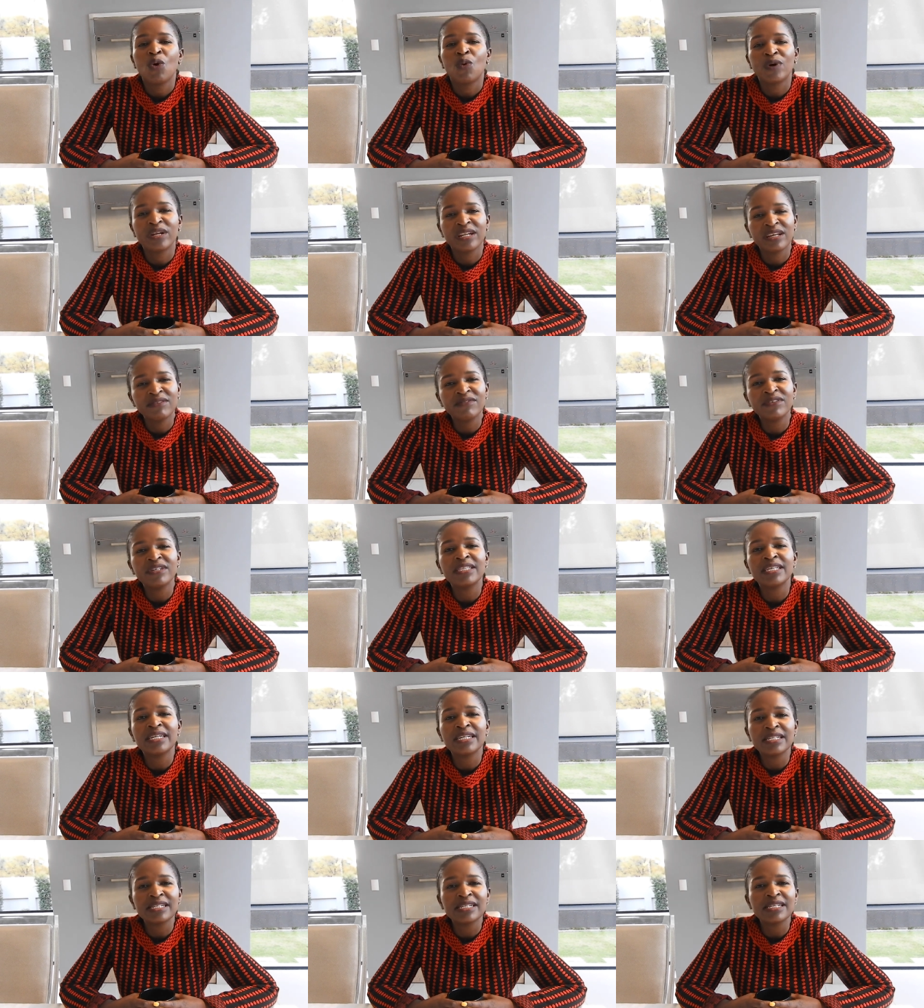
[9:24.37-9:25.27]
Whatever
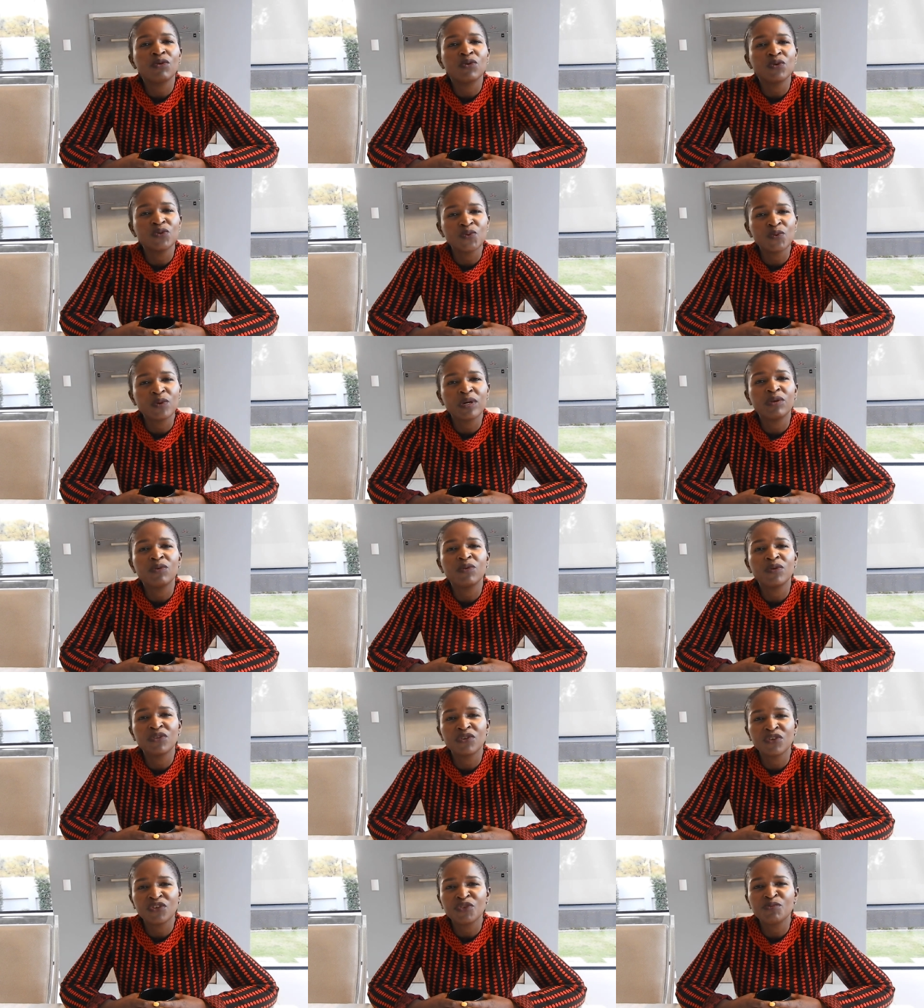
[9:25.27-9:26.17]
that goes well
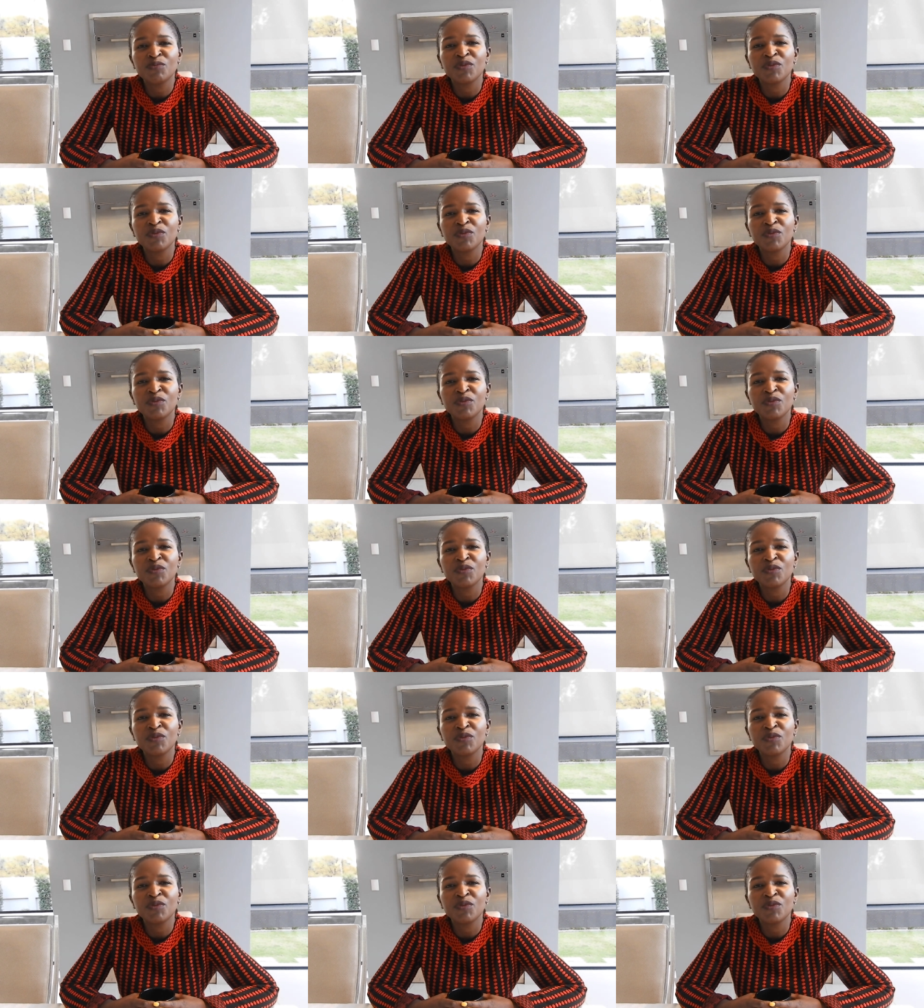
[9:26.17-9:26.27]
with your